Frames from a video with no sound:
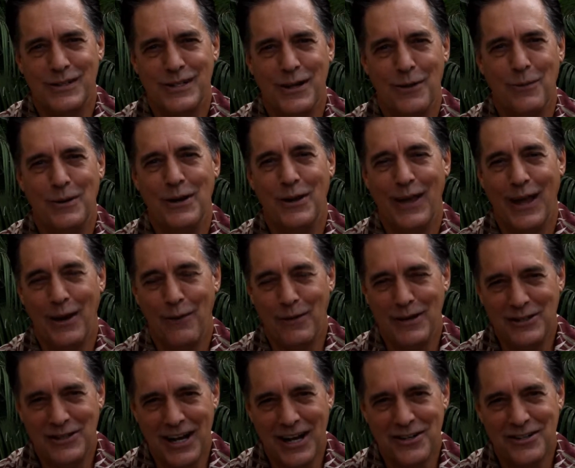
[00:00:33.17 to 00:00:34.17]
So when you get a
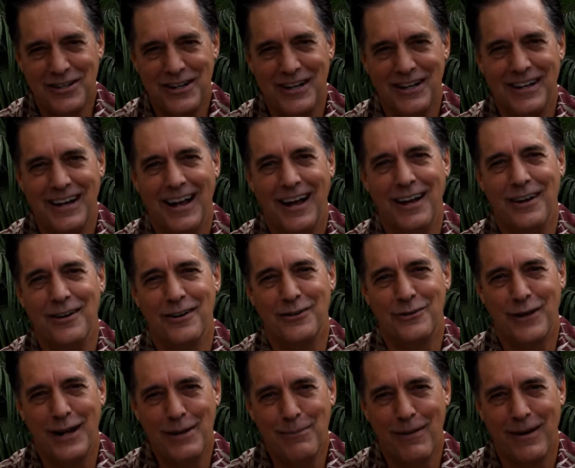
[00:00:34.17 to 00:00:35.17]
rejection under
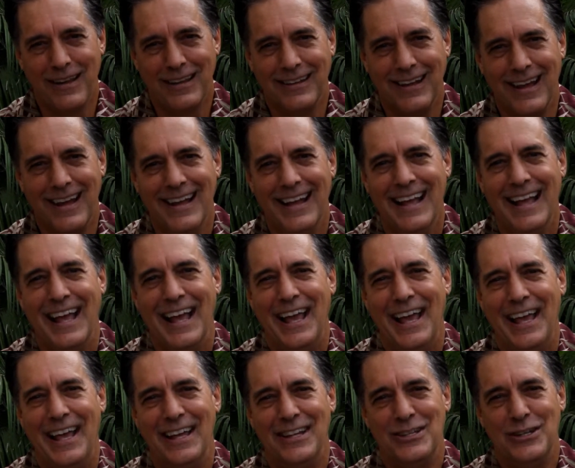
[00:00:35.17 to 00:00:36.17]
trademark law,
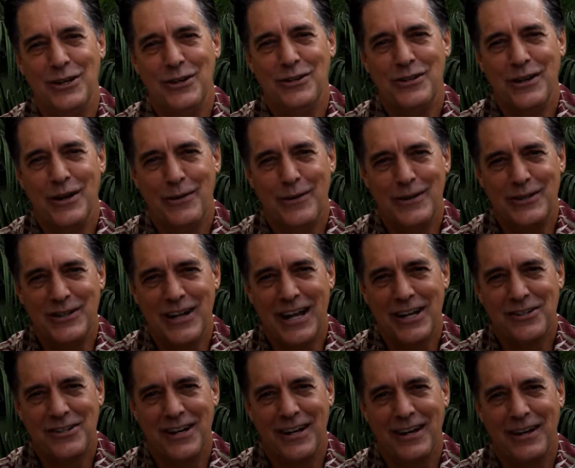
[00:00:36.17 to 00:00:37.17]
it's usually a
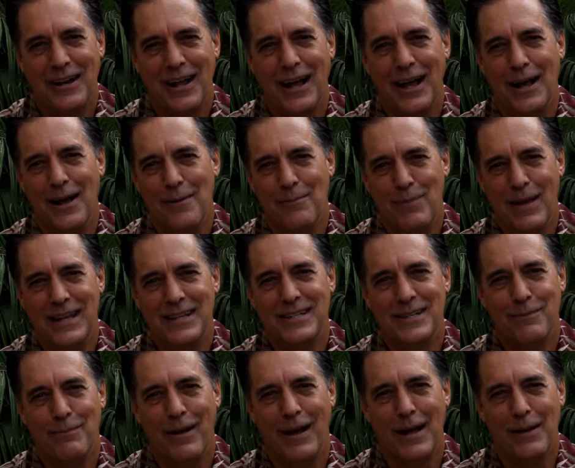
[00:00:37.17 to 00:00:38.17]
rejection
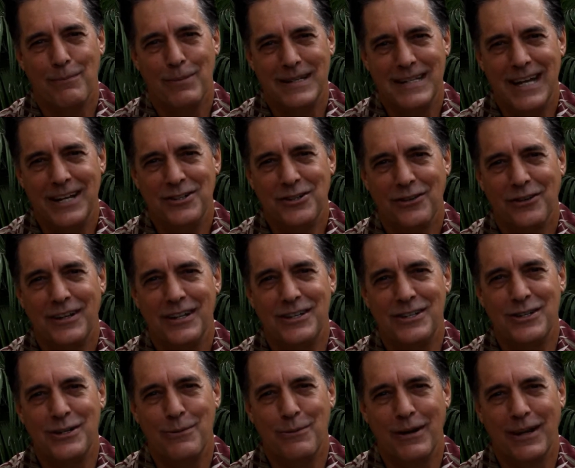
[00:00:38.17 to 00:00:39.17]
based upon potential
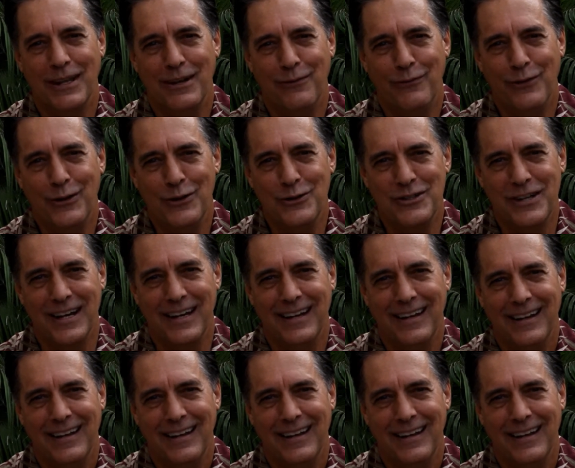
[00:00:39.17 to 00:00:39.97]
consumer confusion.